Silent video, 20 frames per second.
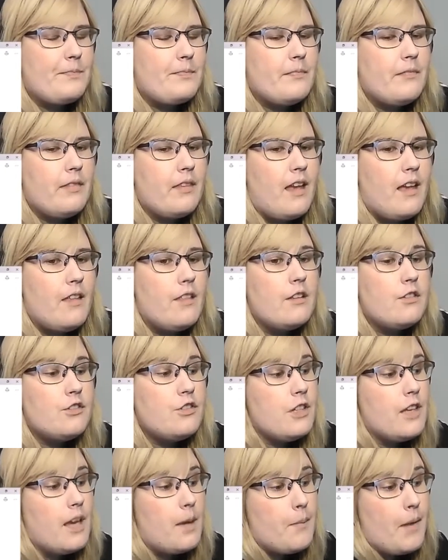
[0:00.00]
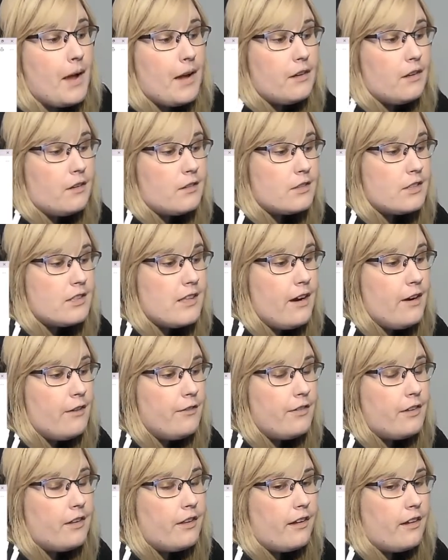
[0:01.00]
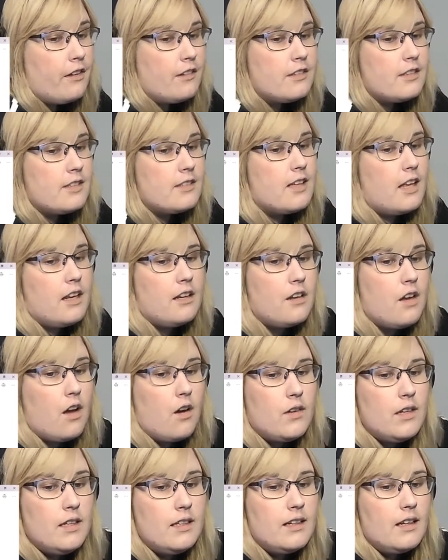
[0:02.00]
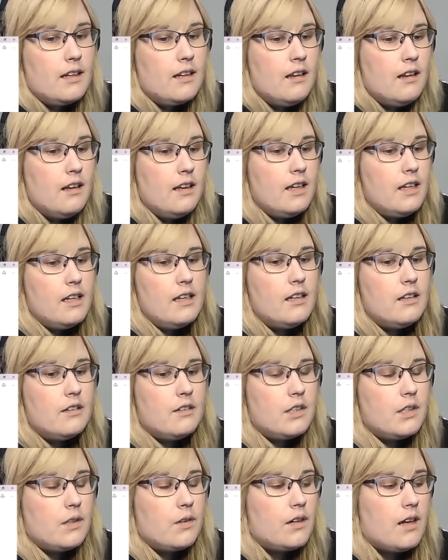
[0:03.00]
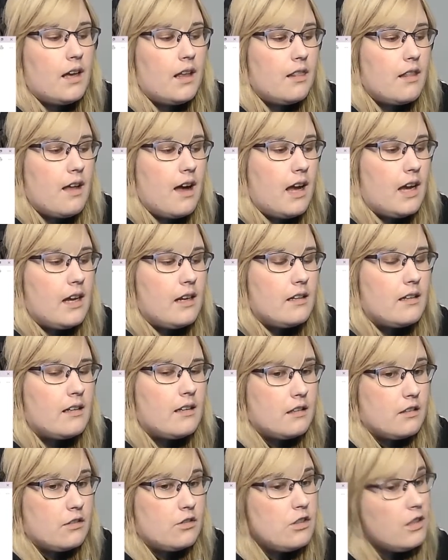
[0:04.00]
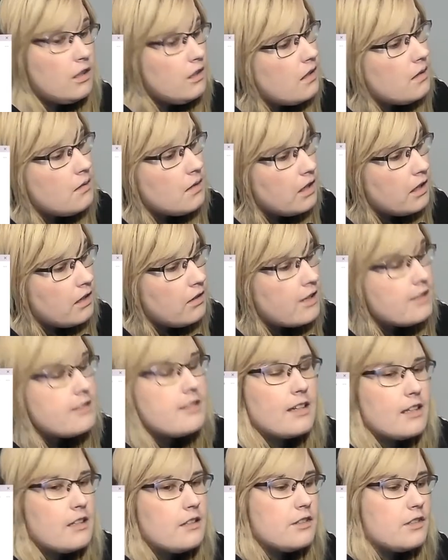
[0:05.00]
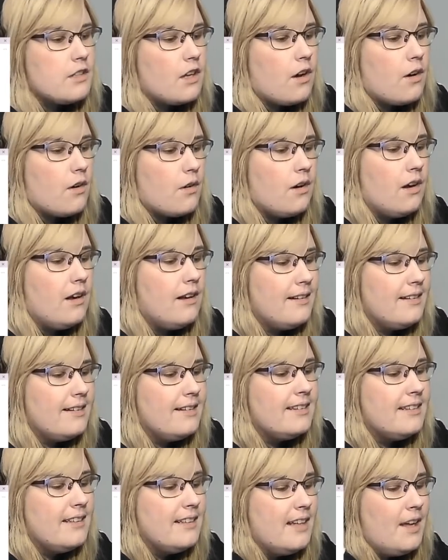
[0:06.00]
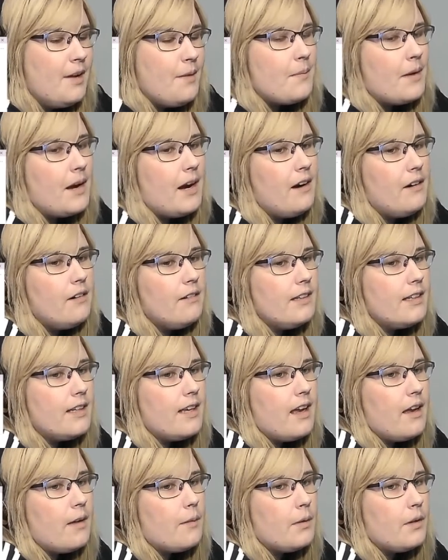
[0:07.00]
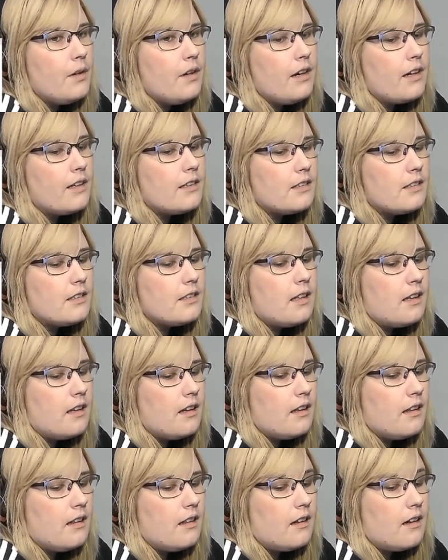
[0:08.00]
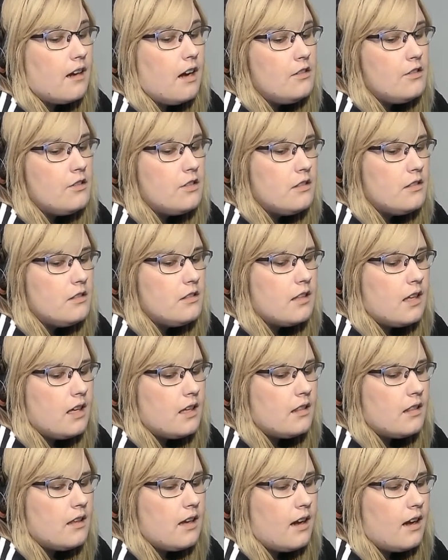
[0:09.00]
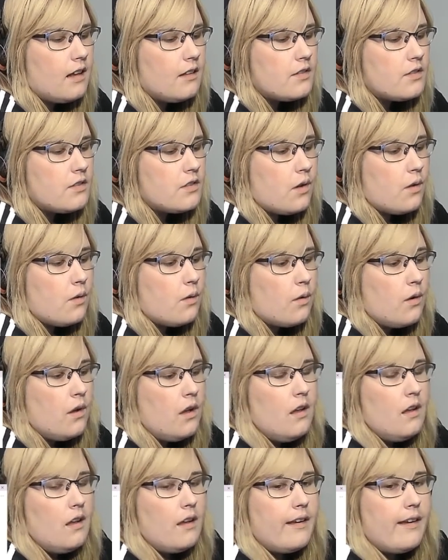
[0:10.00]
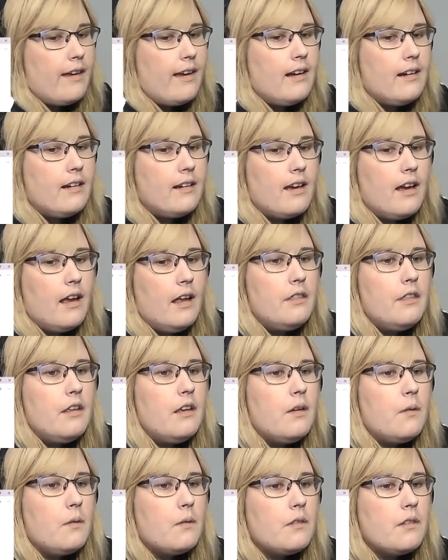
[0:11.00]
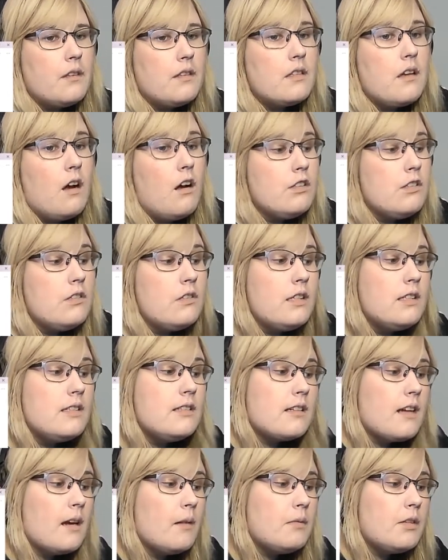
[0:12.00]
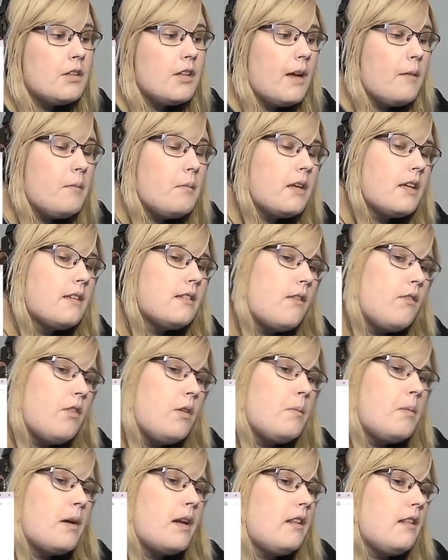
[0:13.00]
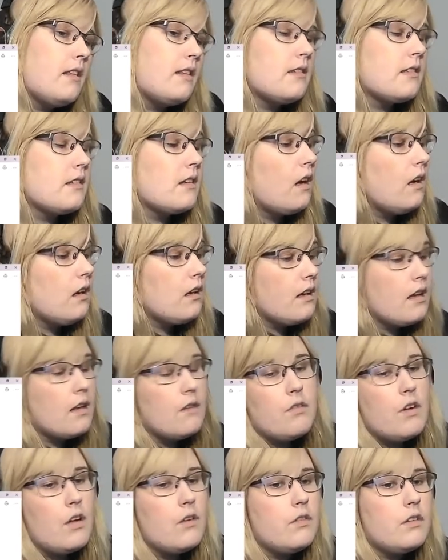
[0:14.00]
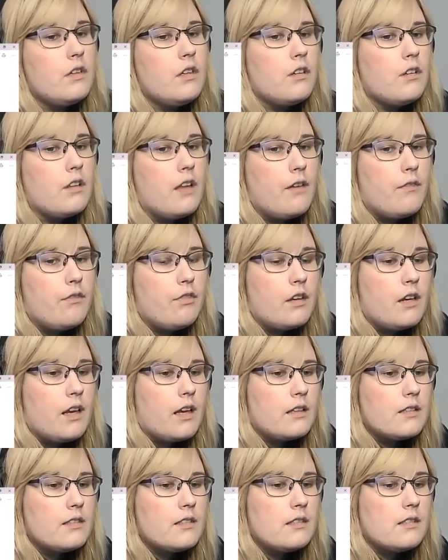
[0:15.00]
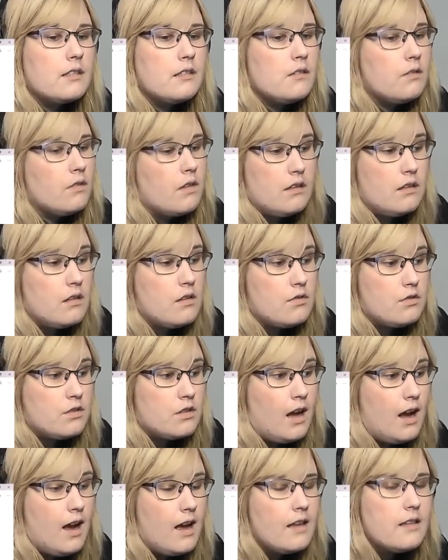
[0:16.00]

and then she came back years later feeling guilty and said, no, he didn't do it, I lied. And then she ended up getting arrested. So, but I don't think Amber has the conscience like that. So, and I think this also needs to come to light because everybody that's going to get involved in her life for the next, until she dies,